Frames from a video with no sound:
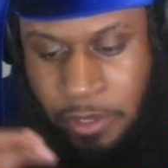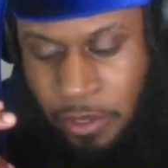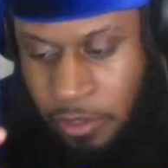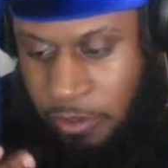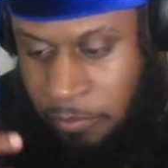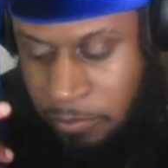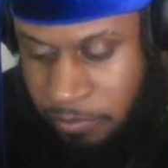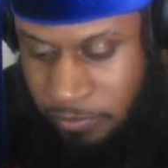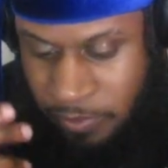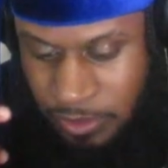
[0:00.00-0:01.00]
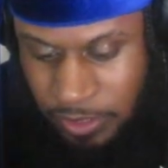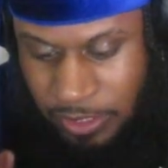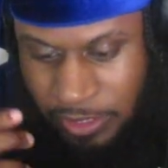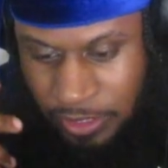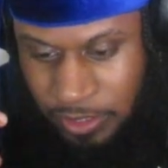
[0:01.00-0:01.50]
um,
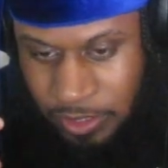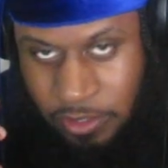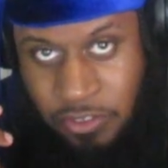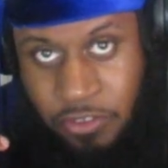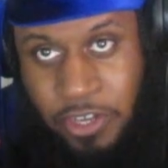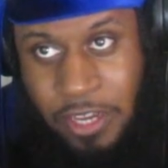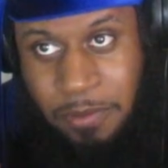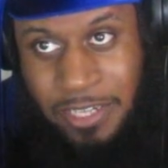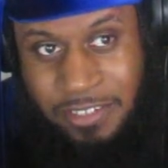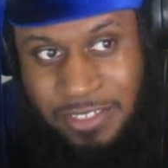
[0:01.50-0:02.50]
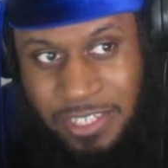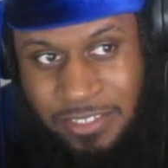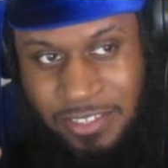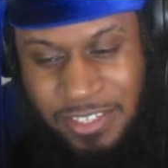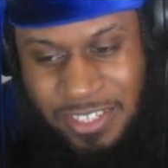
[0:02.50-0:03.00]
is her name Lisa
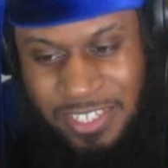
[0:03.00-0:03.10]
Lisa